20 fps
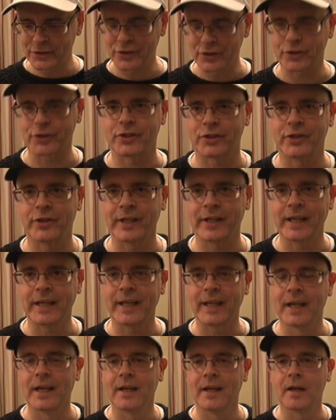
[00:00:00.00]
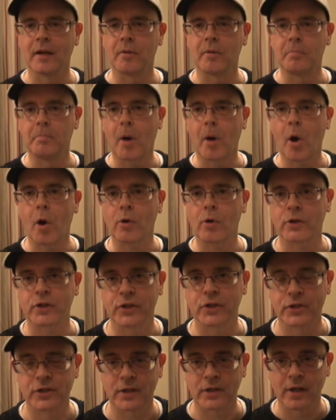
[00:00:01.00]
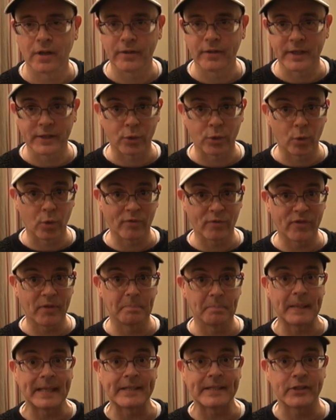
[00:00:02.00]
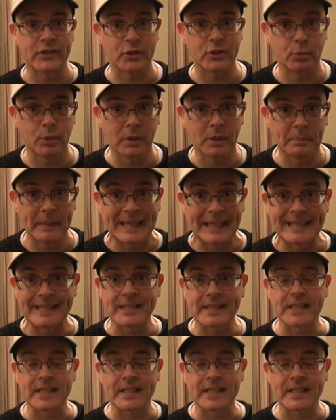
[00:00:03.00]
is just the box that all of the bits will be